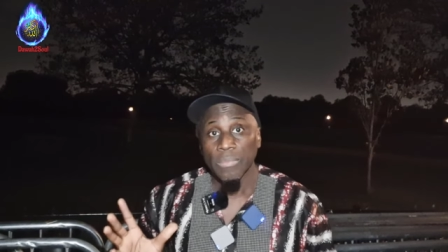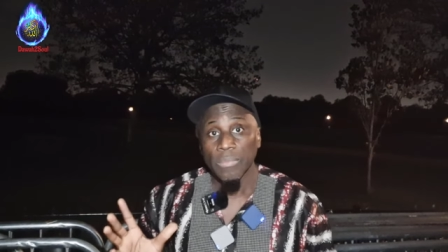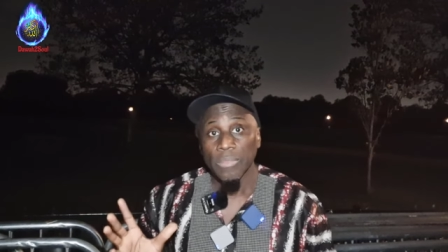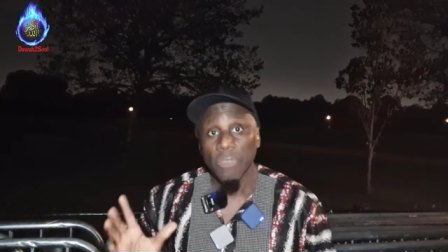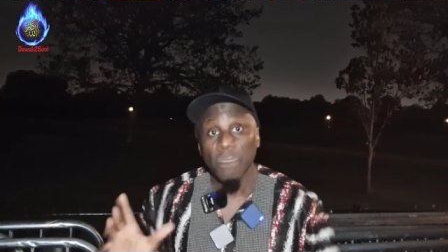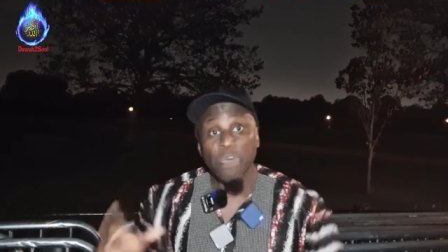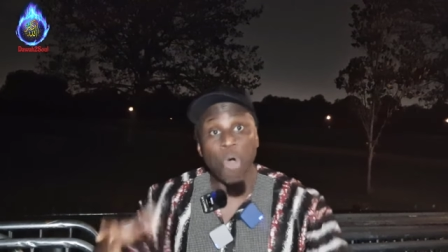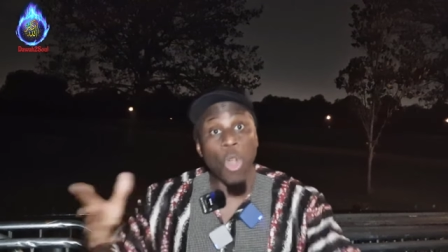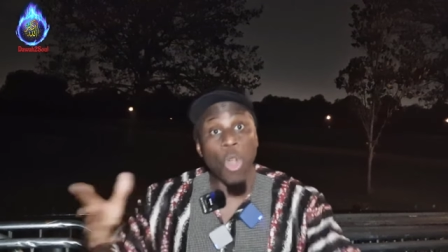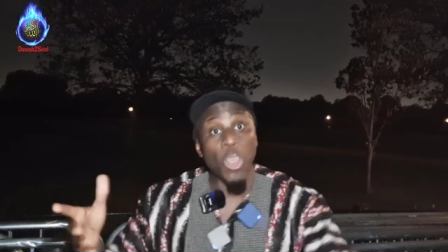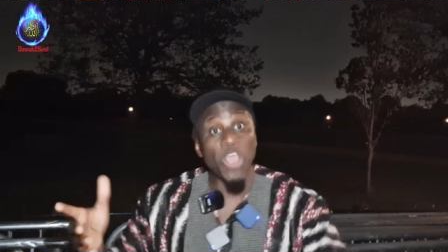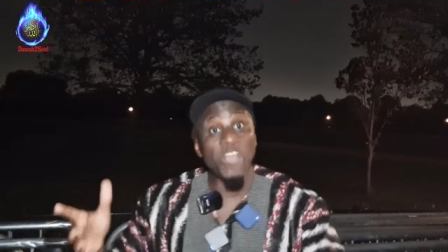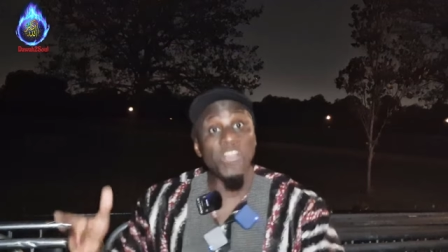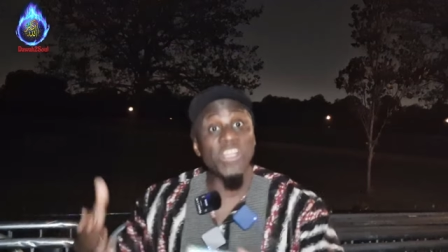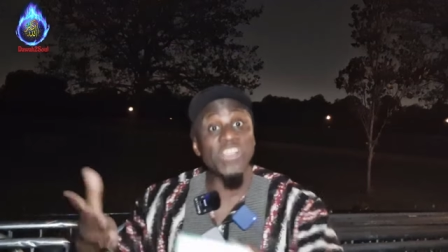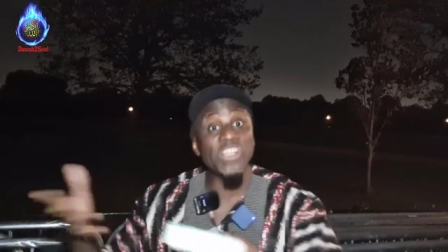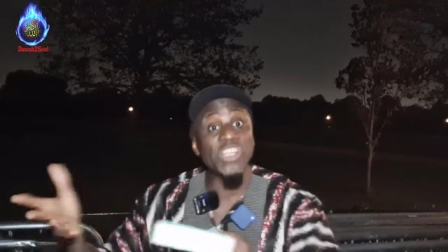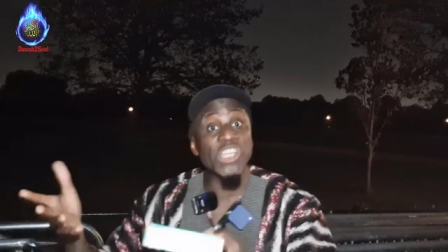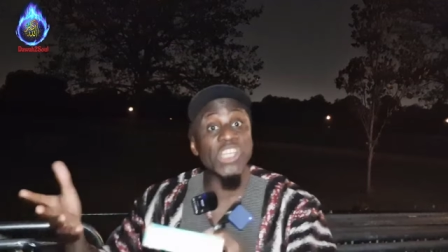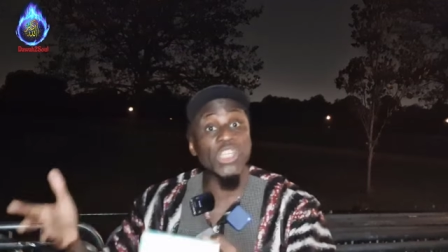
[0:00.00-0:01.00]
Following the
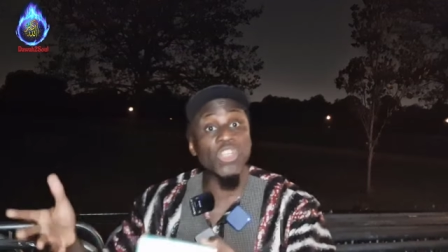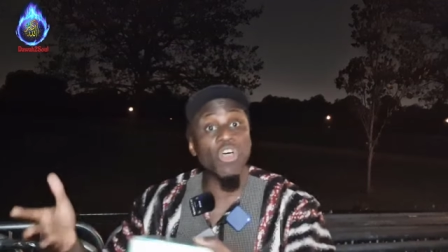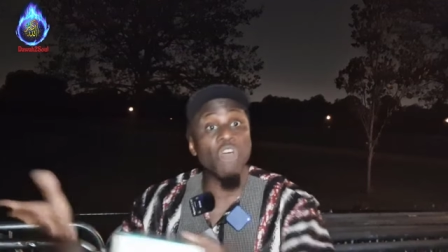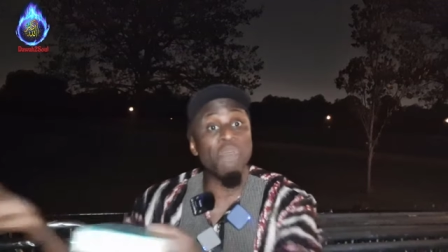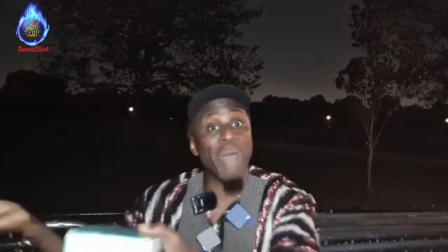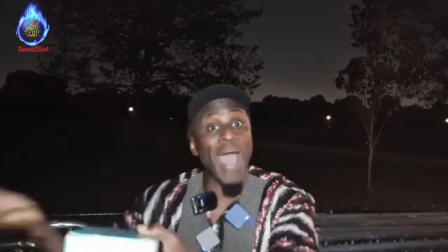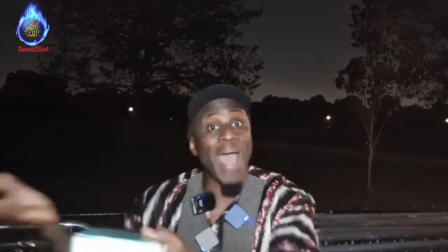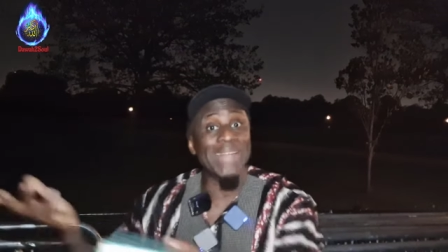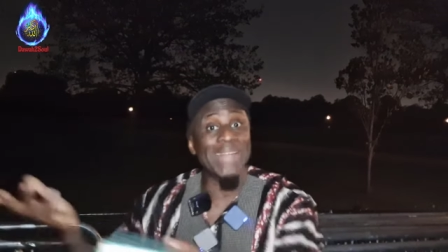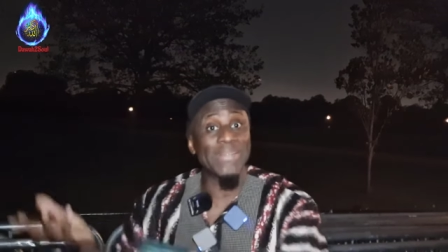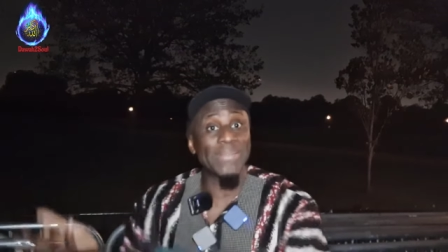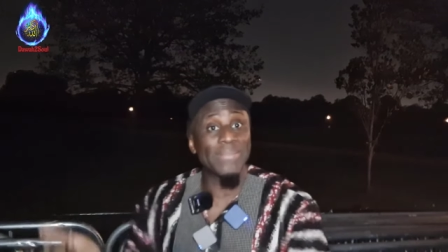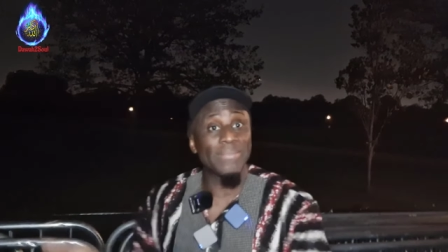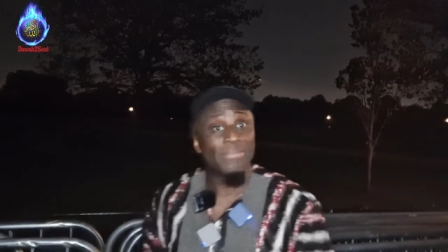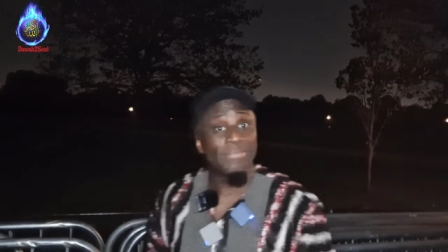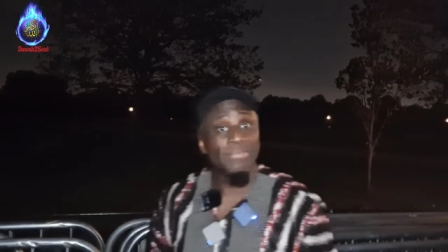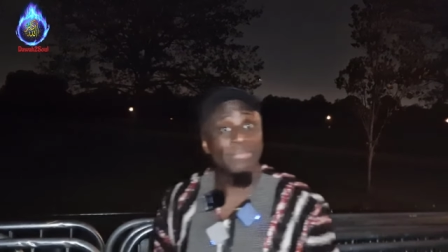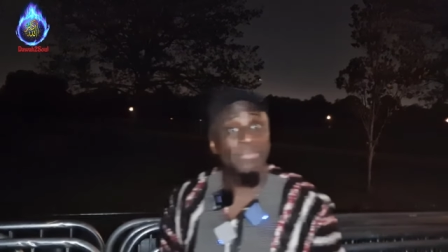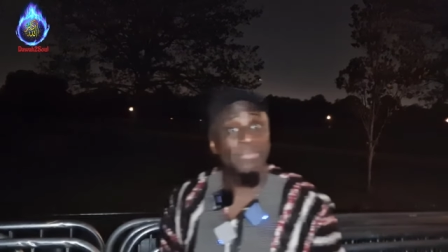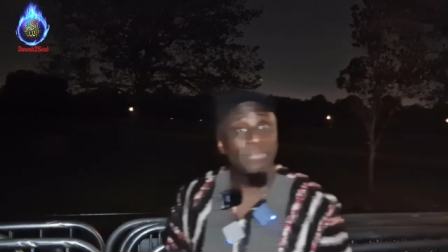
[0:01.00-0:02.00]
teachings of man.
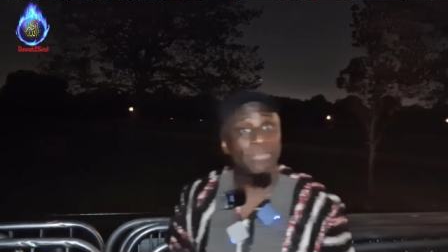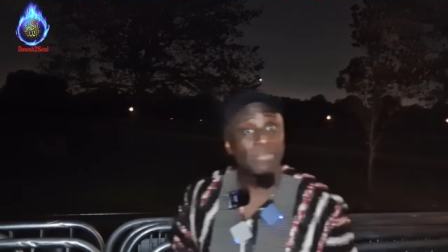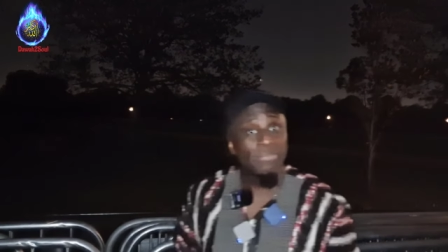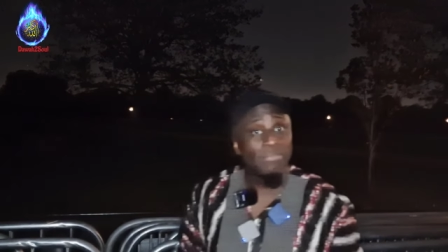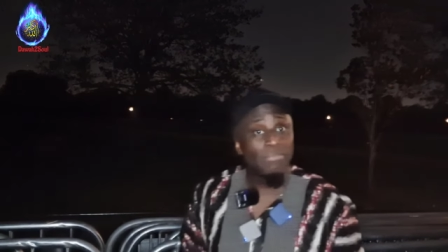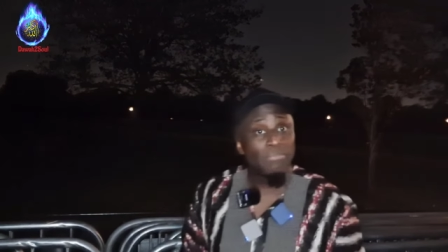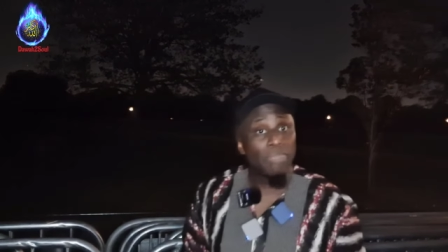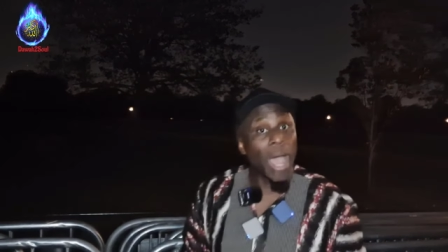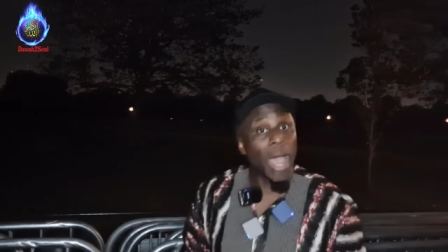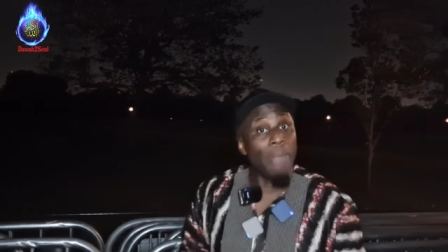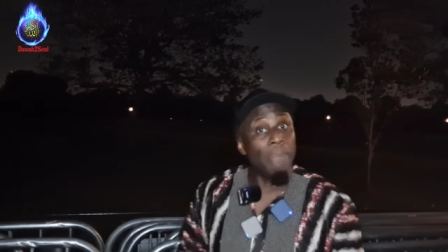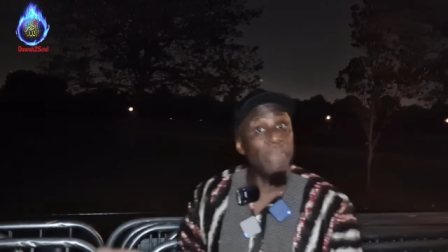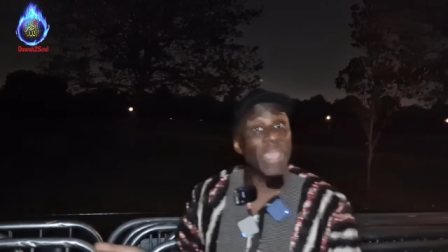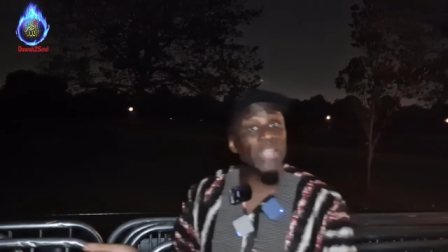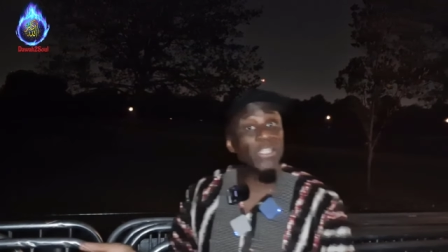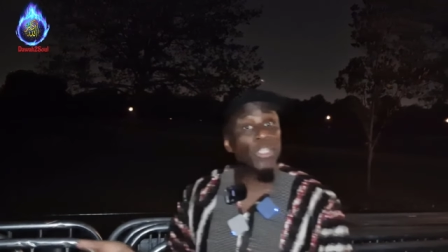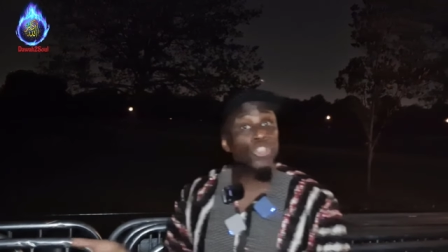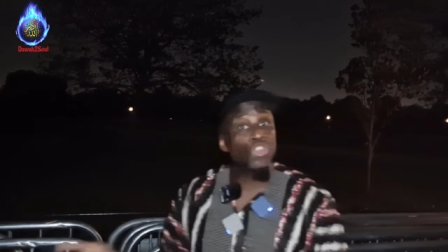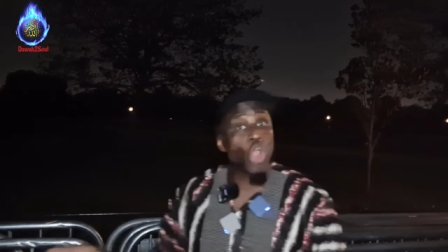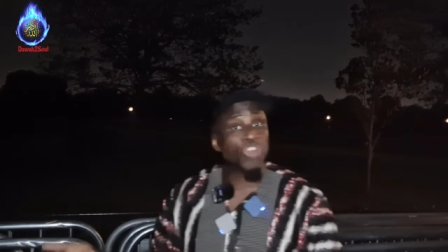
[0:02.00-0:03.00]

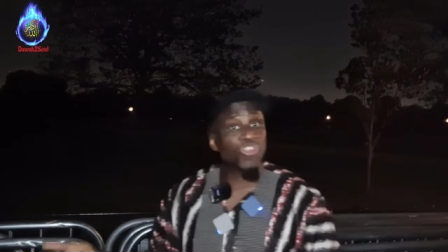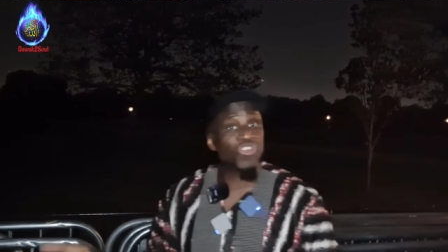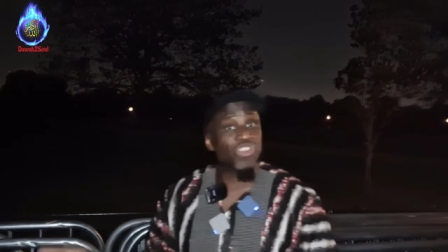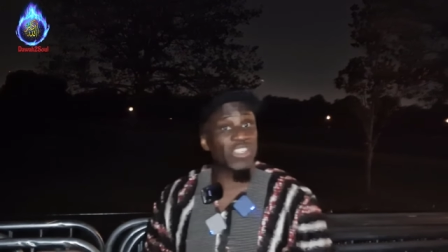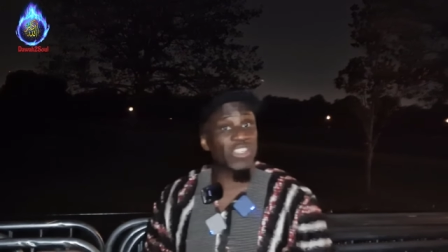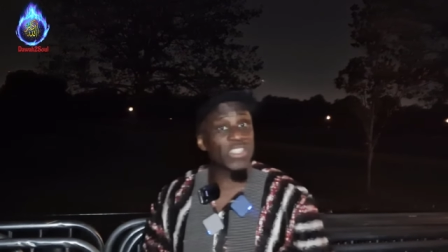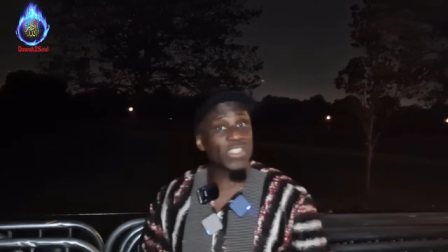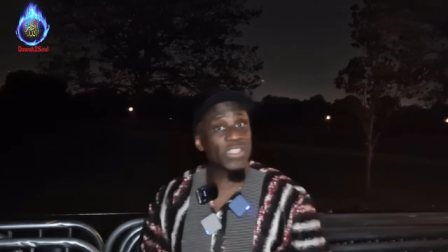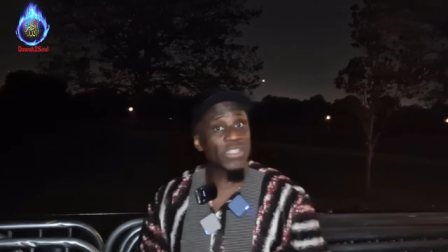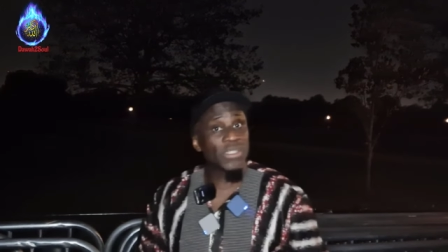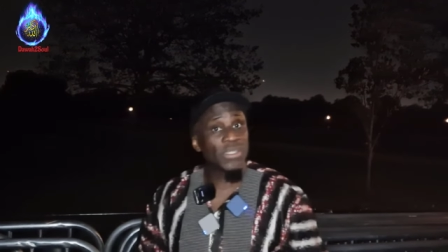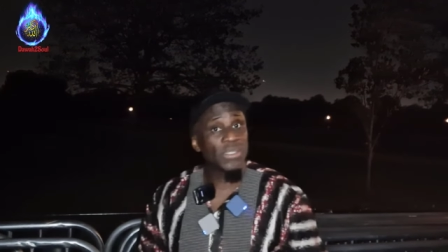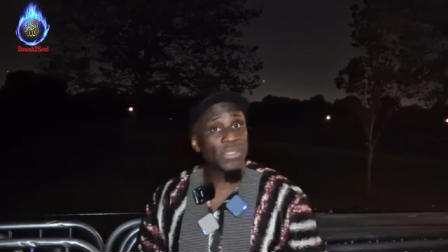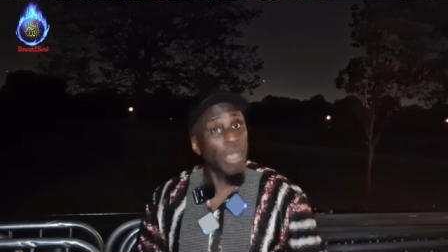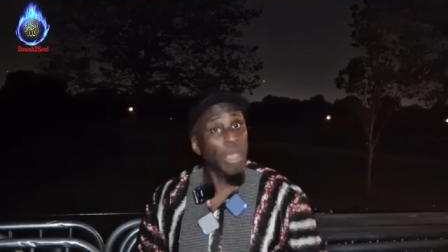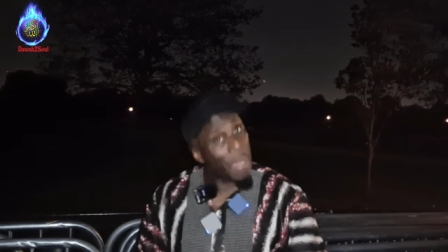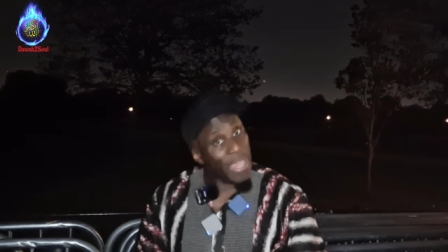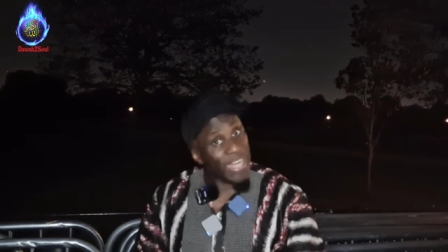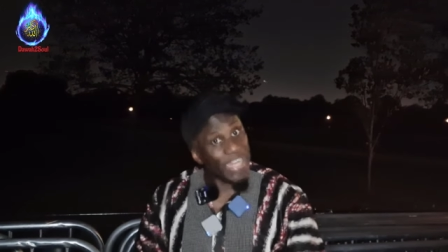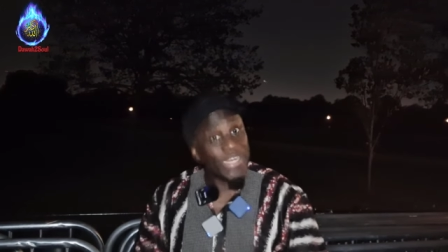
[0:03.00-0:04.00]
Man-made doctrines. They
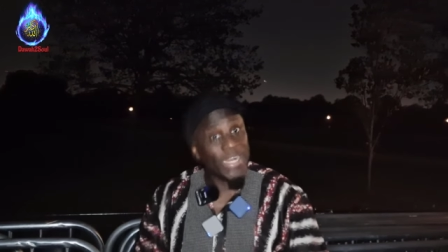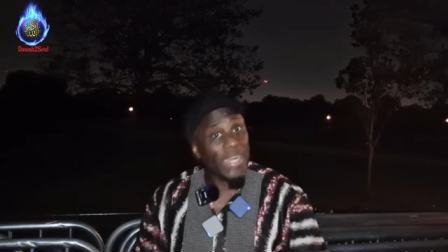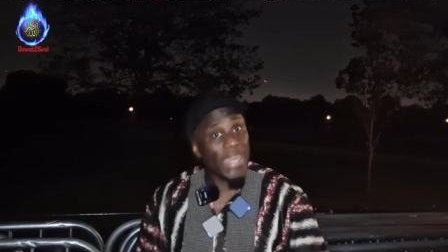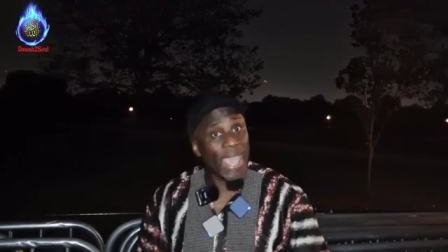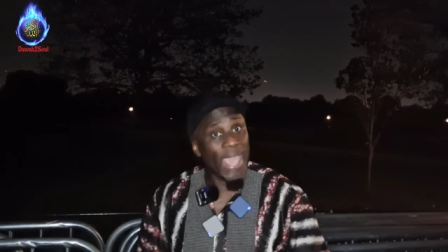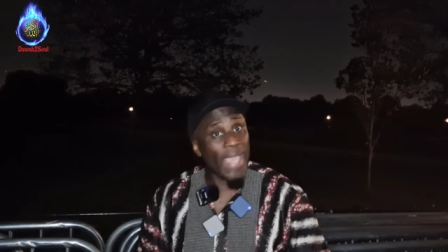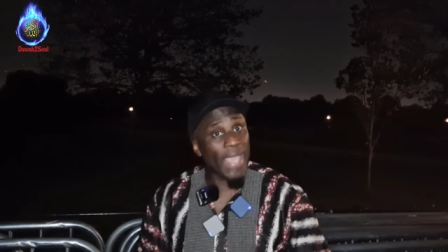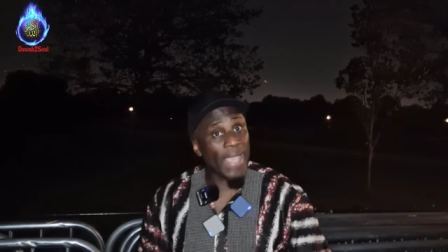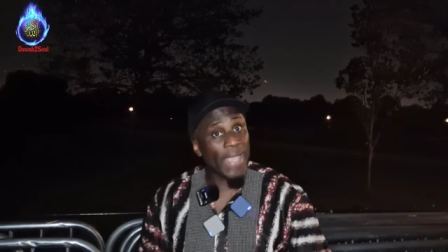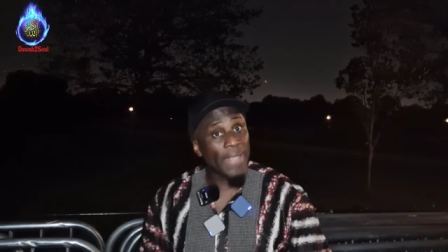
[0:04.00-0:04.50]
may declare.